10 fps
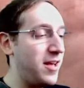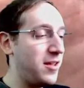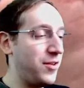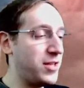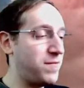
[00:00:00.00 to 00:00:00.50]

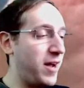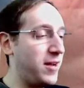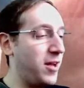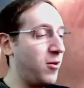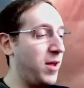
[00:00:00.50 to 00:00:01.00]
Let's
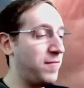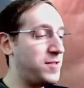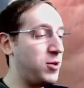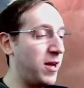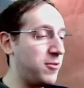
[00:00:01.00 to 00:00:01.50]
find out. We have
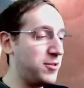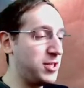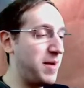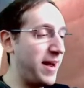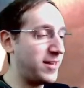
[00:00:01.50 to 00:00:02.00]
two
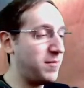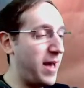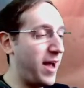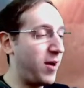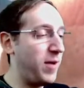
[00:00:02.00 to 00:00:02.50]
energies back to
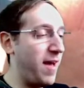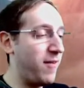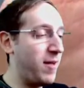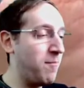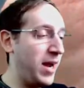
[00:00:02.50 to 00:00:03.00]
back. We have
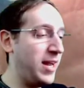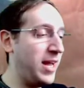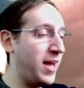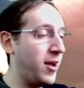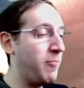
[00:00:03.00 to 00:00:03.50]
a Mighty
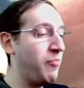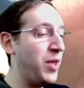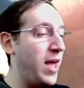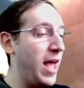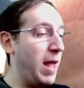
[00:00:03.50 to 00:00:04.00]
Anna,
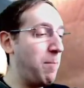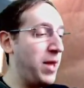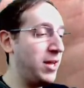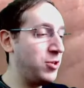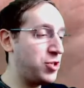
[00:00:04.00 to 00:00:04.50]
a
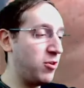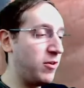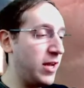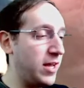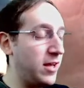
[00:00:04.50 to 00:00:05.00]

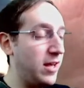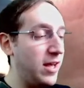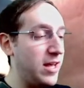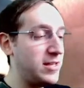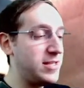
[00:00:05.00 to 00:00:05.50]
Pincurchin,
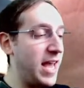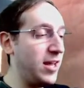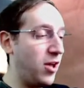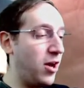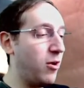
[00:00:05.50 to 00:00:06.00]

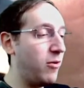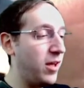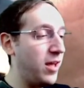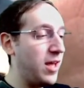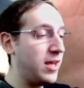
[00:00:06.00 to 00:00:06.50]
Talo,
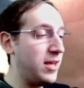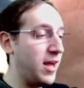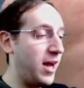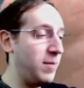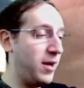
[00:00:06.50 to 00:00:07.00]

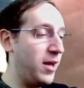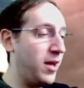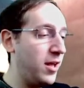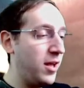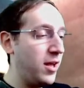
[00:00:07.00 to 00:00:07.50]

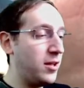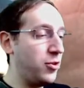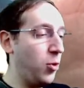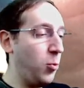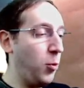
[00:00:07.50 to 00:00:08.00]
Yanma,
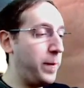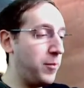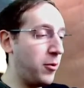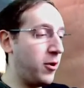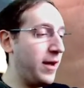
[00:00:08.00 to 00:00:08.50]
Little Whoopie
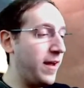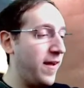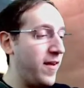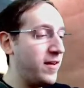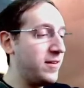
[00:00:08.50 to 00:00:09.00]
Boy,
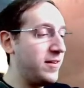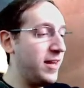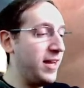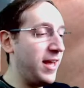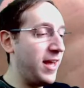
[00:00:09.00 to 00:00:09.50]

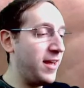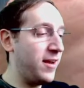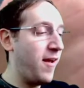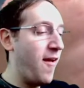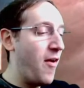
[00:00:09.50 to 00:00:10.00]

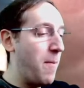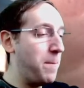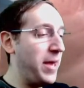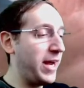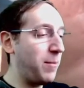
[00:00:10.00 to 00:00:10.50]
DDN,
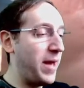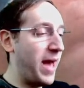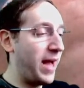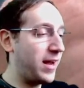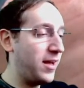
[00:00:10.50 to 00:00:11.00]

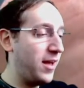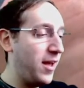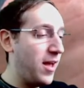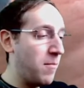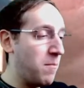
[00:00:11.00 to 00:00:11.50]
Pikipek,
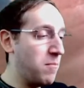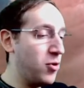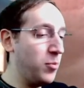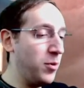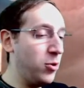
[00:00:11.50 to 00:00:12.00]

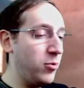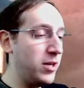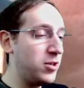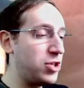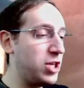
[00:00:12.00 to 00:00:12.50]

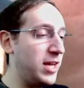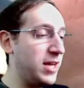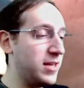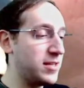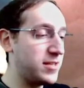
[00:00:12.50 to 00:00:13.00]
Mumu
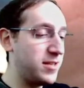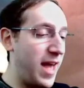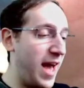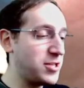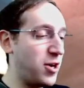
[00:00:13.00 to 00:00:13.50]
Cheese
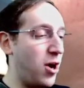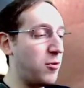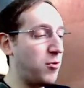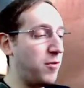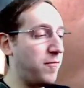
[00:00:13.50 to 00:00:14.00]
as our
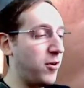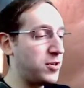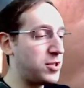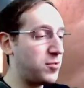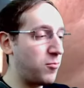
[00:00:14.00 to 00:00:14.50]

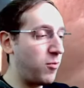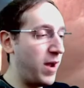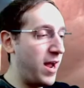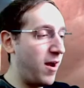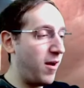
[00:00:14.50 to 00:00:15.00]
reverse
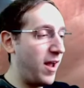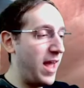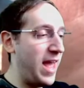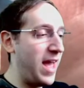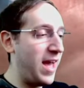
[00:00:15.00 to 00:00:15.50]
rare,
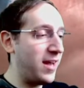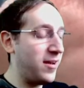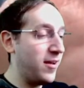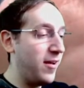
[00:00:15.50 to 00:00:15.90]
and